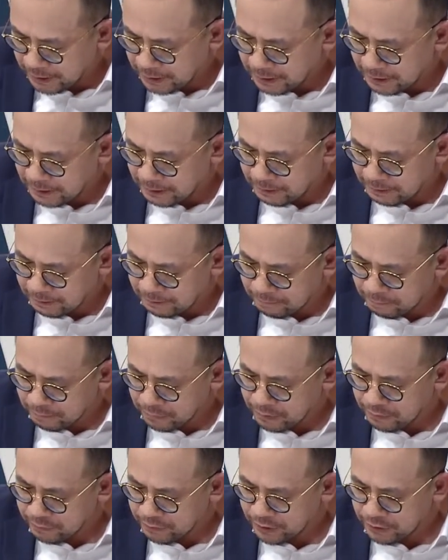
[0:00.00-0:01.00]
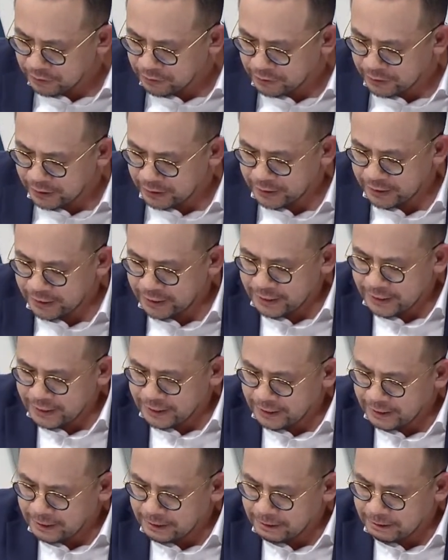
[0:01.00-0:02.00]
uh, what do you call it,
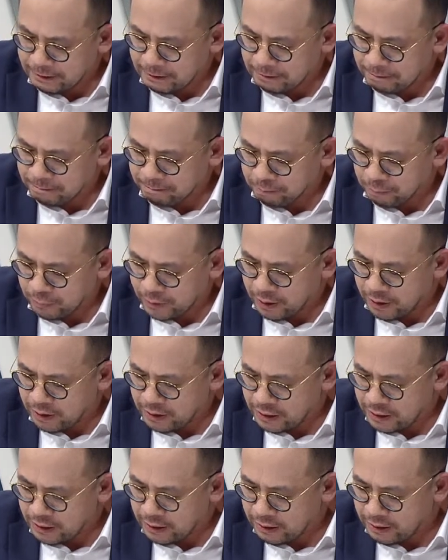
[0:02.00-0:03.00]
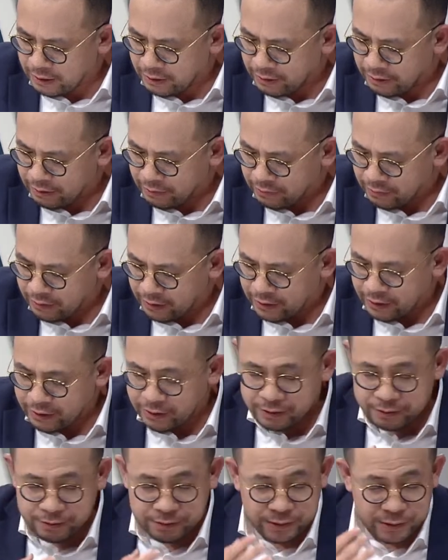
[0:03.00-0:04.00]
uh, uh,
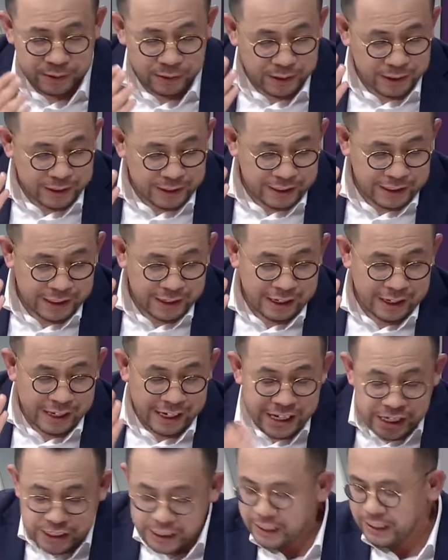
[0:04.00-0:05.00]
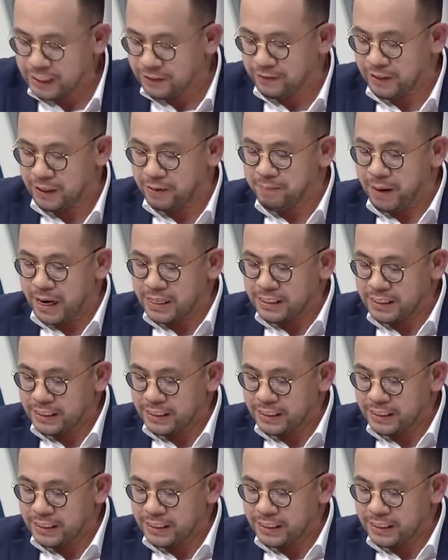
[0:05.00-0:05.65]
uh, in the